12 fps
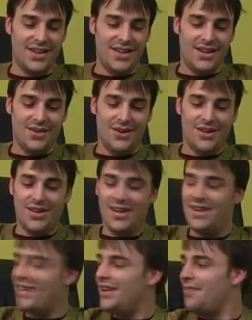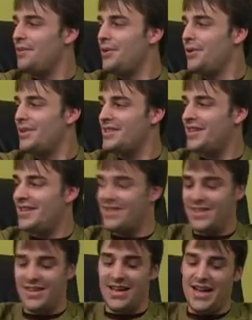well, I've noticed that
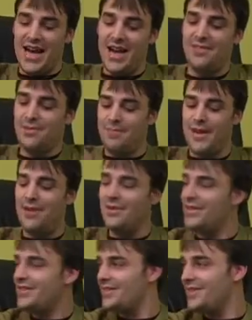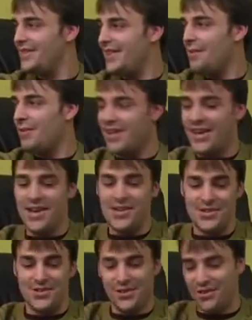after Paris, the
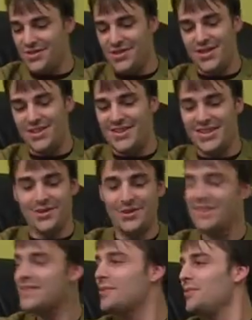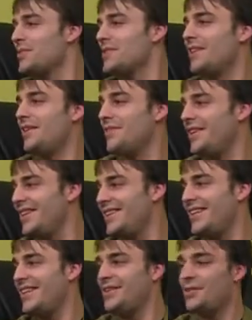application all of a sudden did all this cool stuff that it
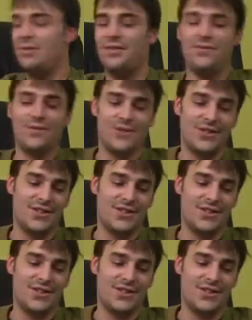didn't do before.